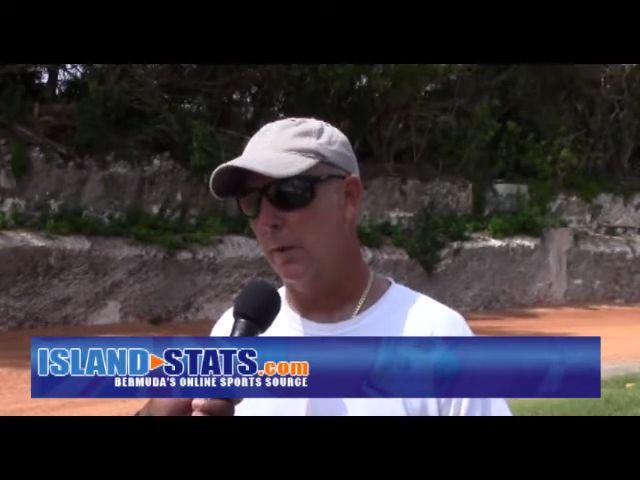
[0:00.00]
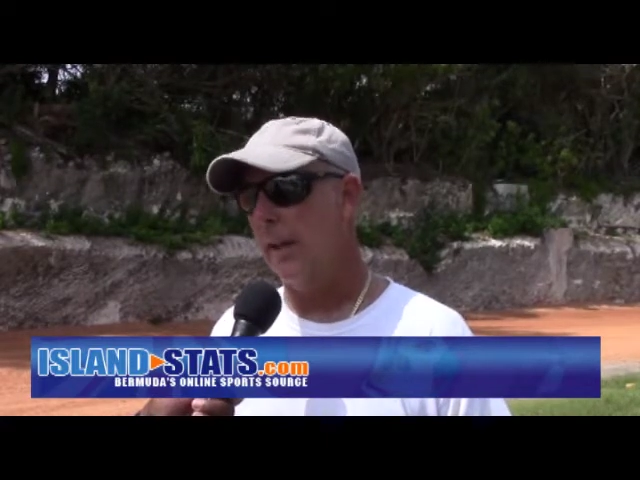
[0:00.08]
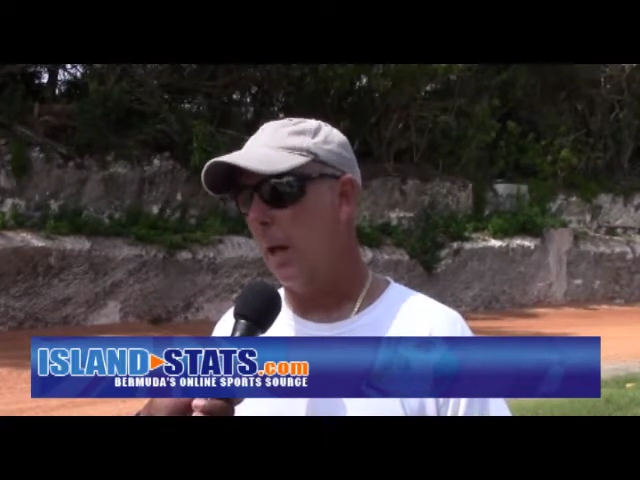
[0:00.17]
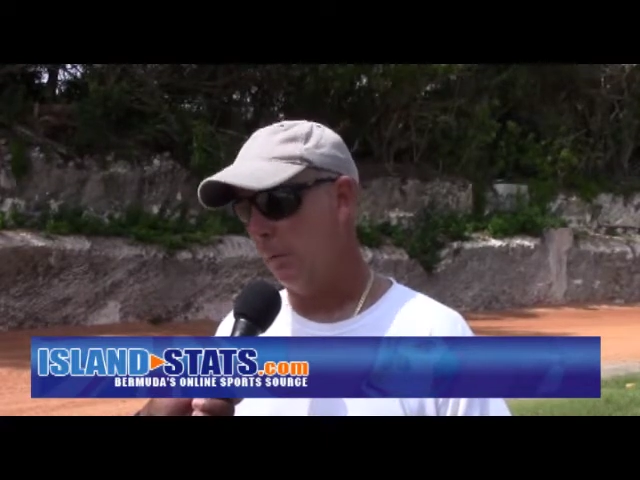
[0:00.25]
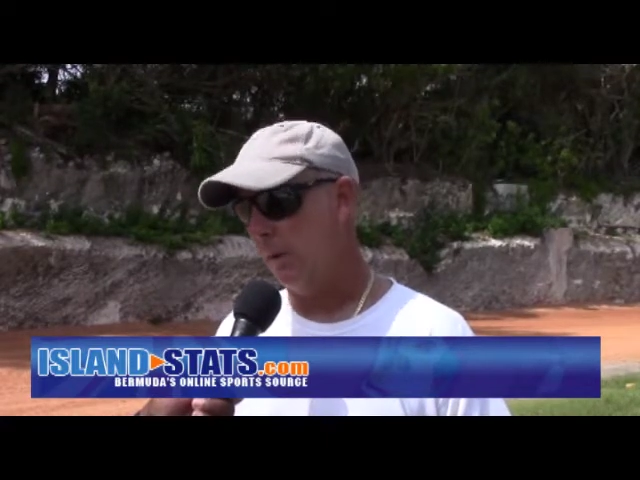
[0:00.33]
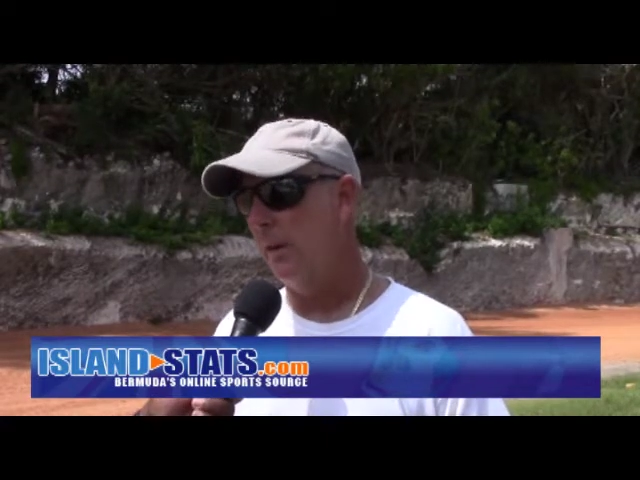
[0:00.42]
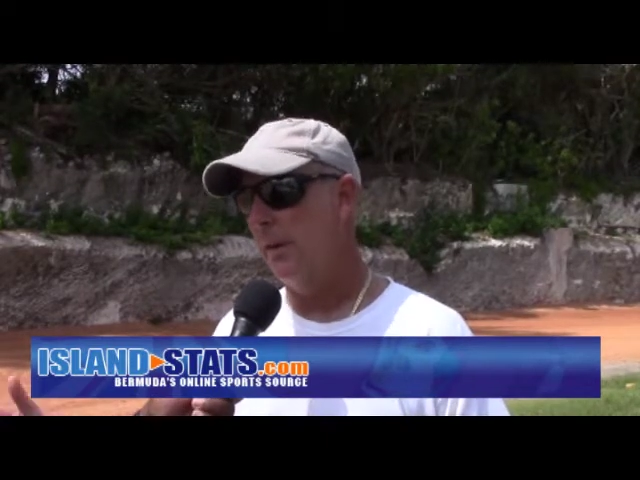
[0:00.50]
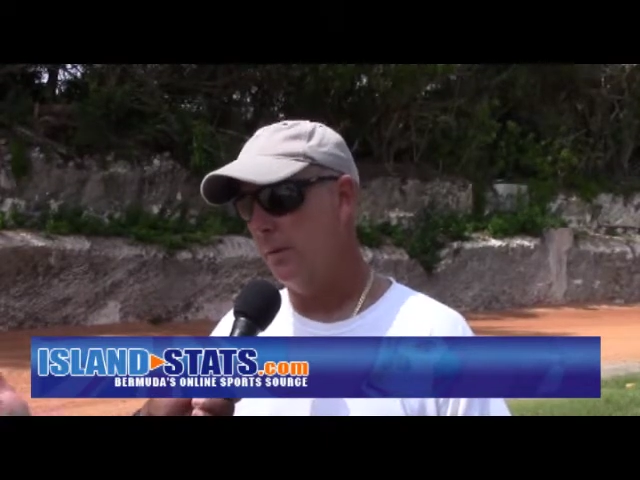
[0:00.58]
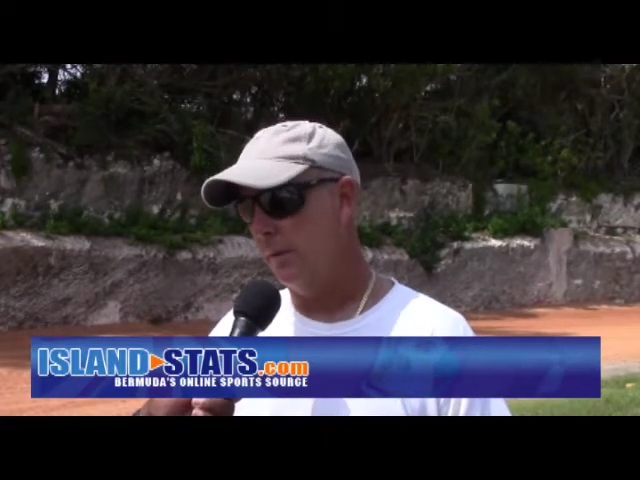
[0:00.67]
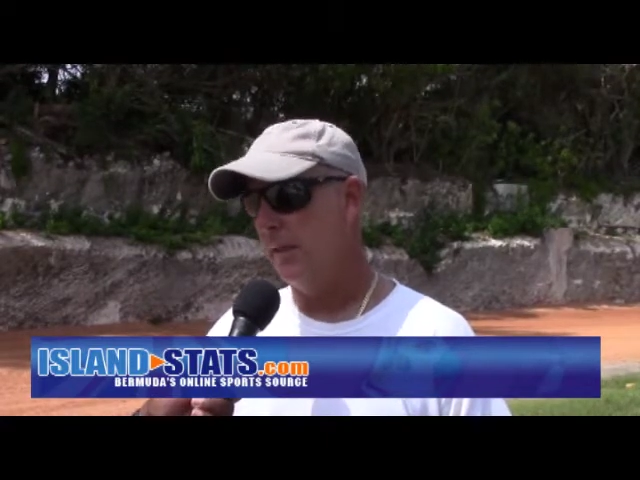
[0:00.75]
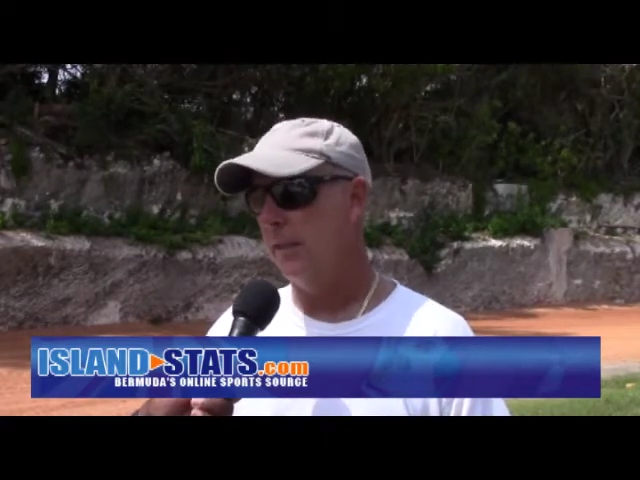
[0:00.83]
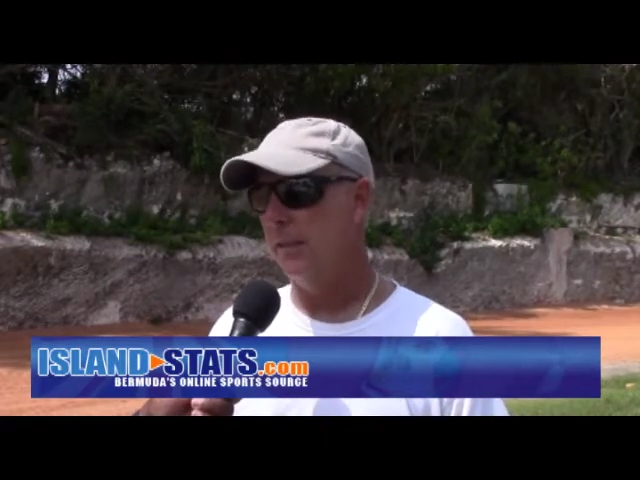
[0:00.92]
to capitalize
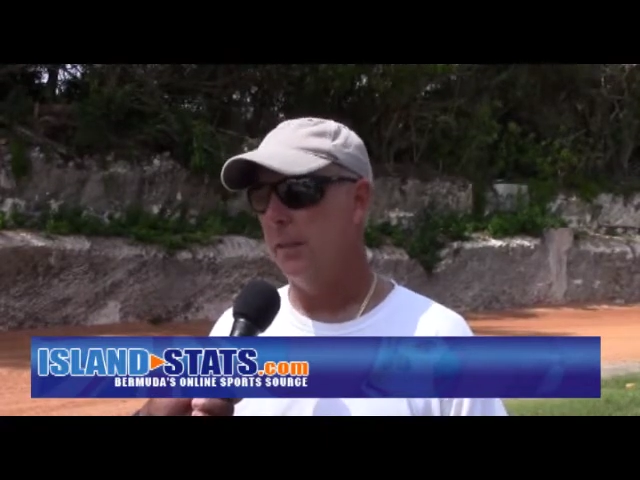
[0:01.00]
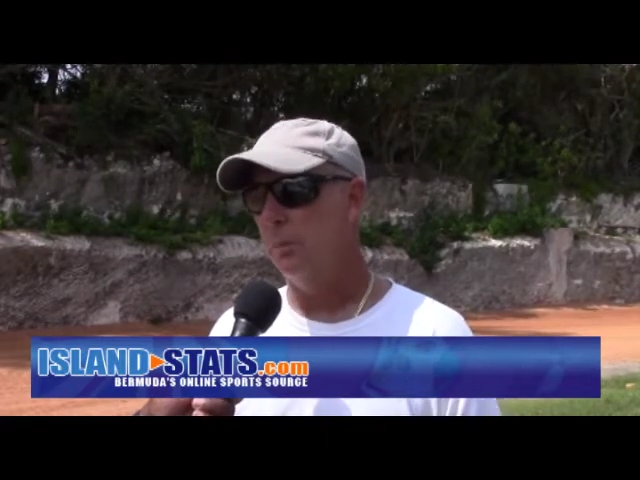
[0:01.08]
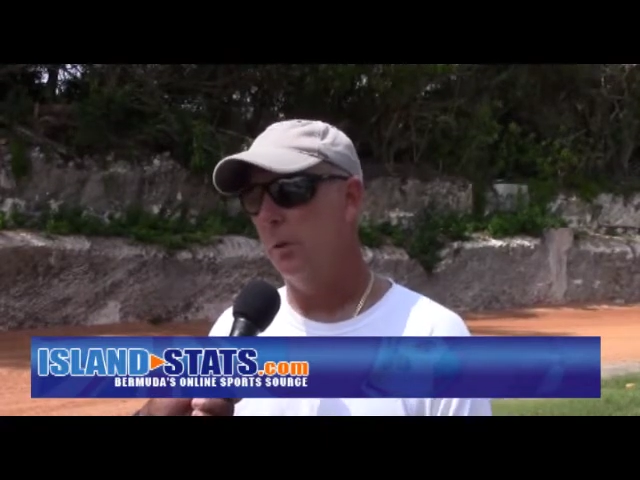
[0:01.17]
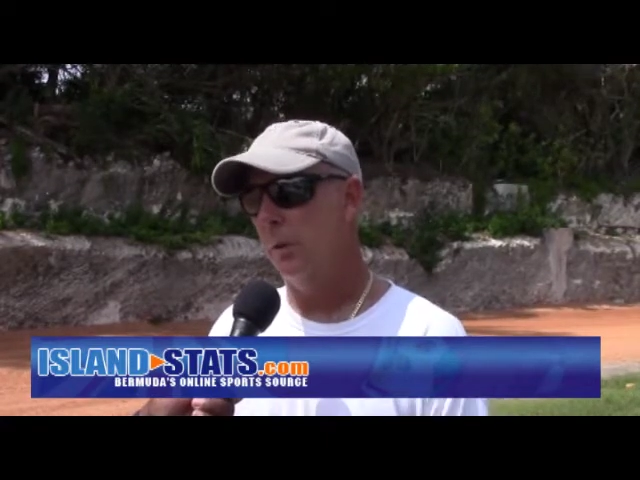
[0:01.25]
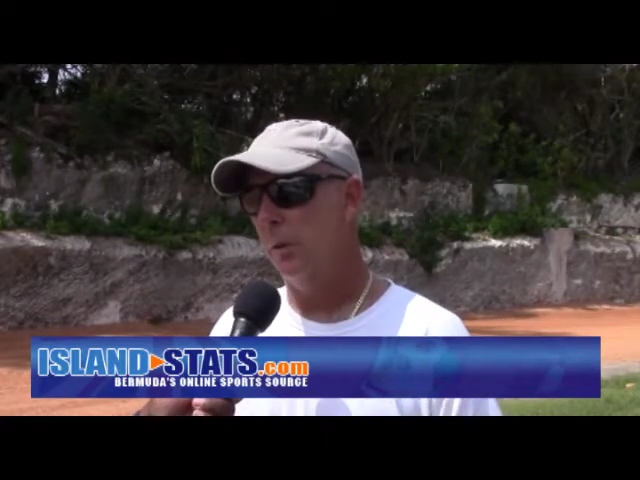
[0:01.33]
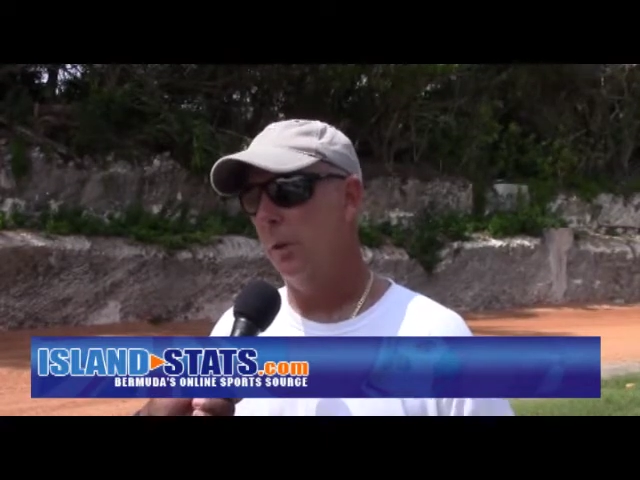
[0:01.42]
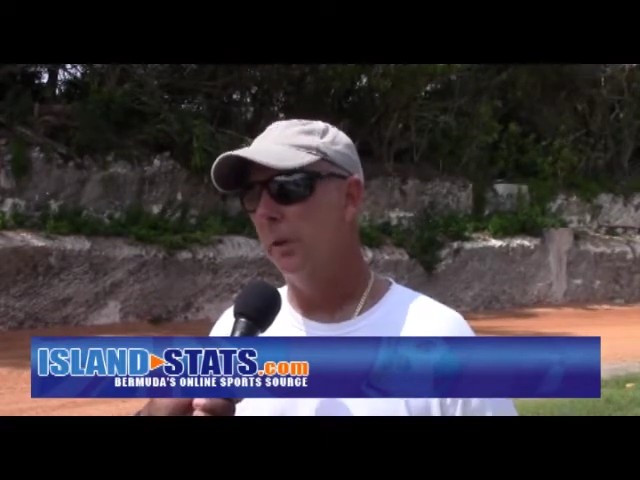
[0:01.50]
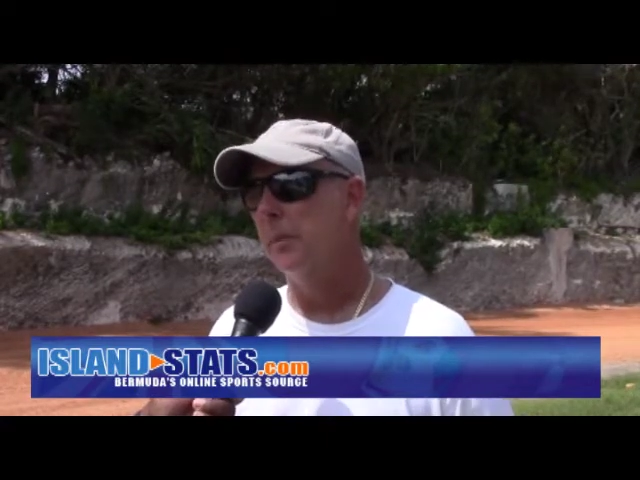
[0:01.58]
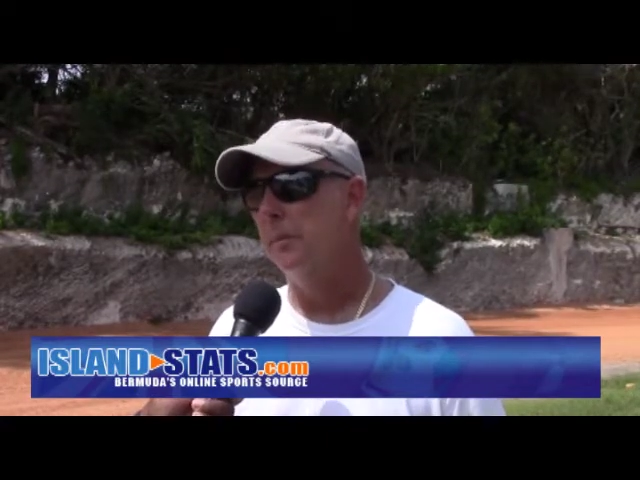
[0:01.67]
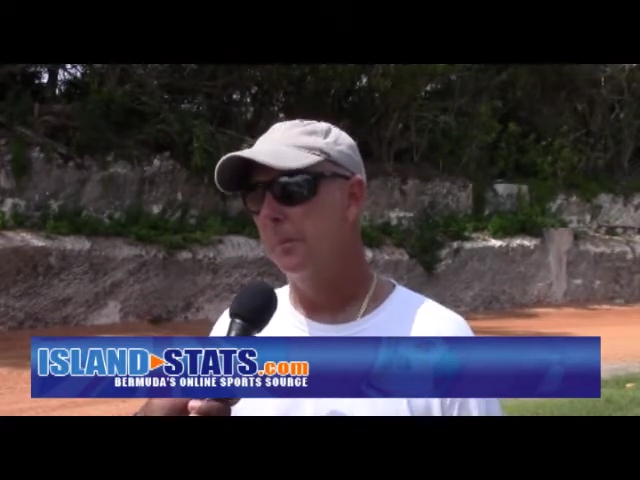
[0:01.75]
on that and keep on going.